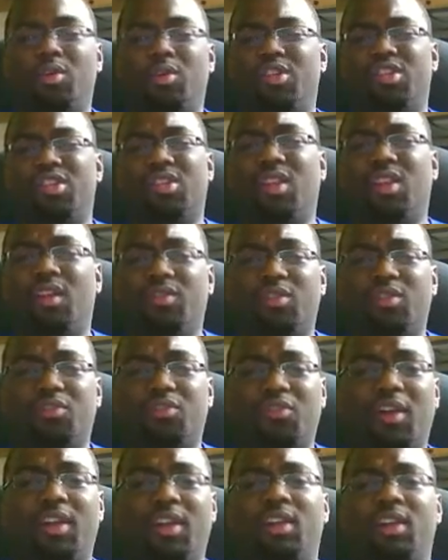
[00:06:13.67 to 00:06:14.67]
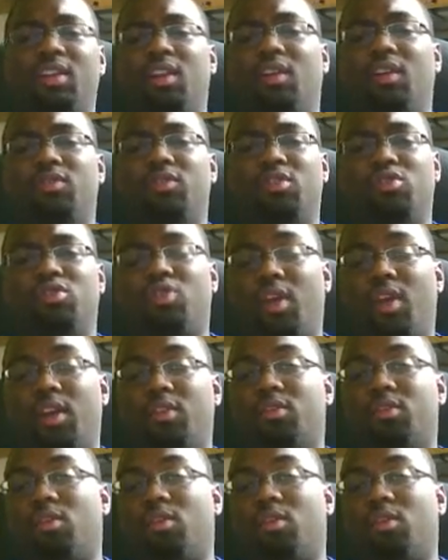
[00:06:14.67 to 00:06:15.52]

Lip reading: just loves to fight and he loves to train.